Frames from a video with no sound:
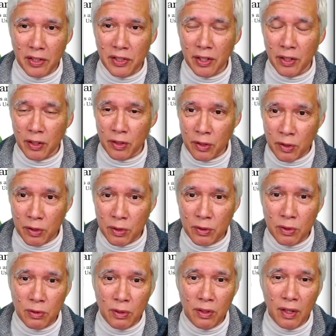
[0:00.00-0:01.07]
a
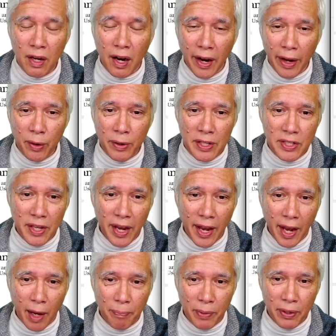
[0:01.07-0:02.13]
new iOS
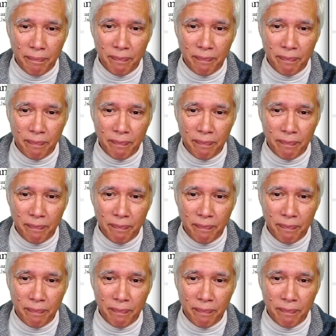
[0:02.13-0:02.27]
app.